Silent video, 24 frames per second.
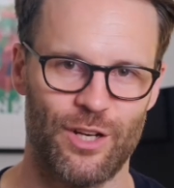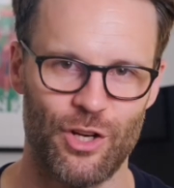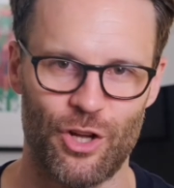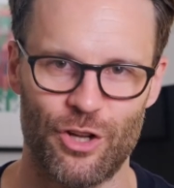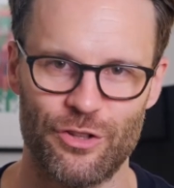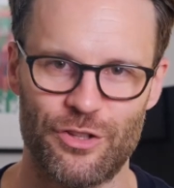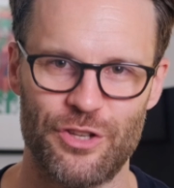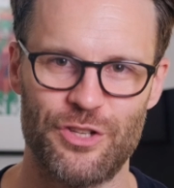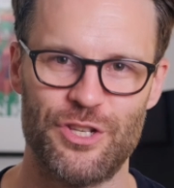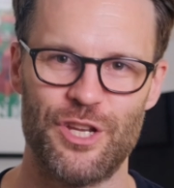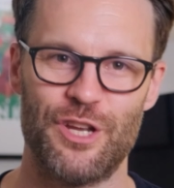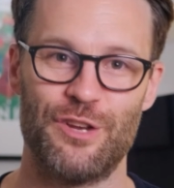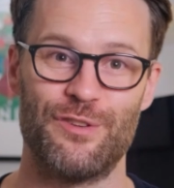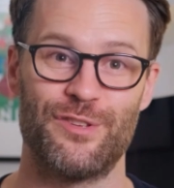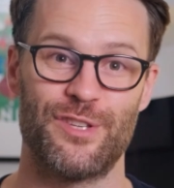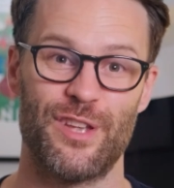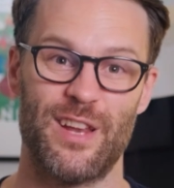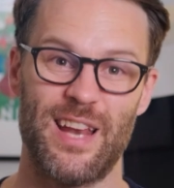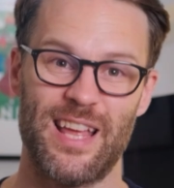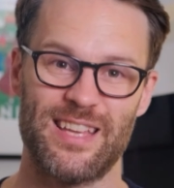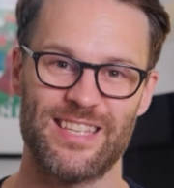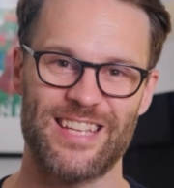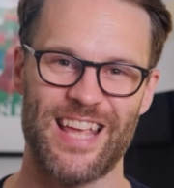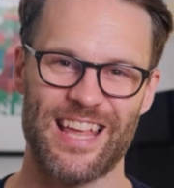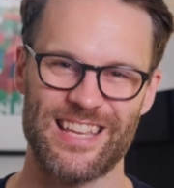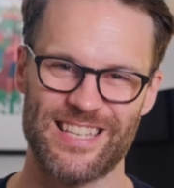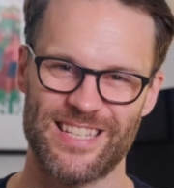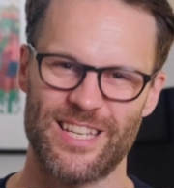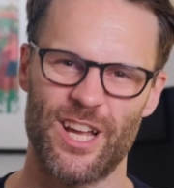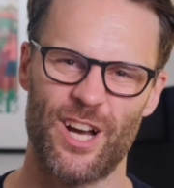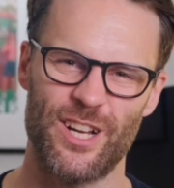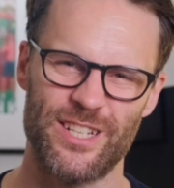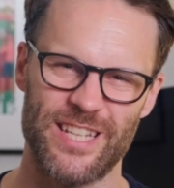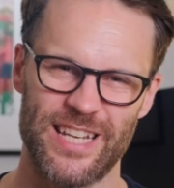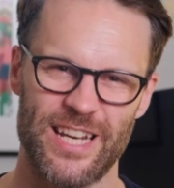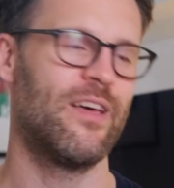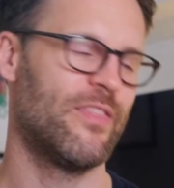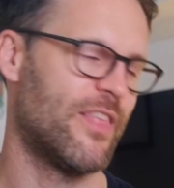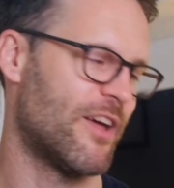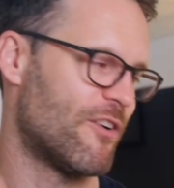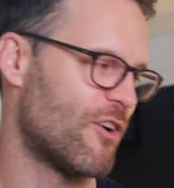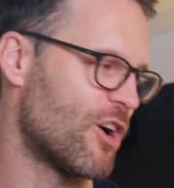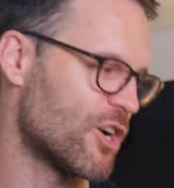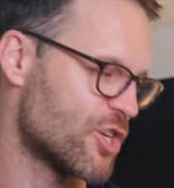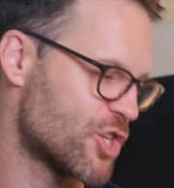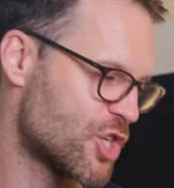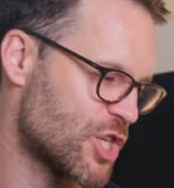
a lot to do. So let's get started. There are